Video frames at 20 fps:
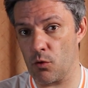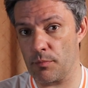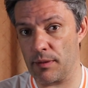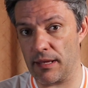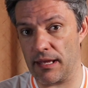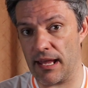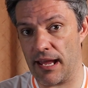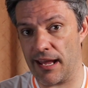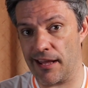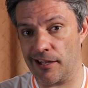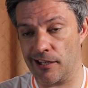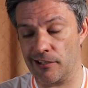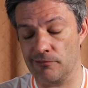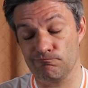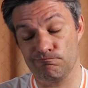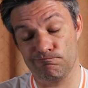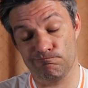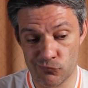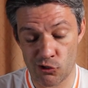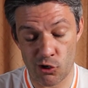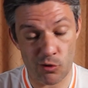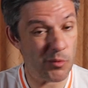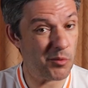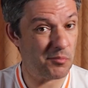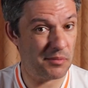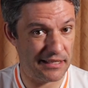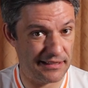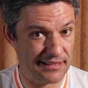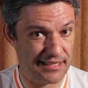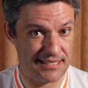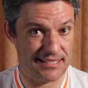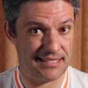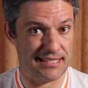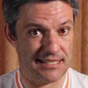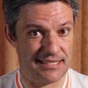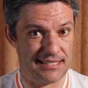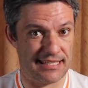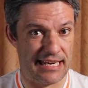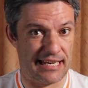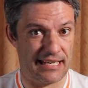be a probably
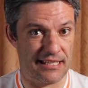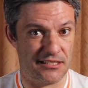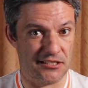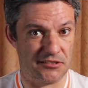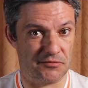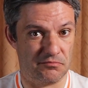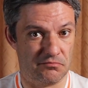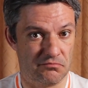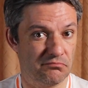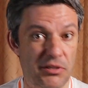distant second.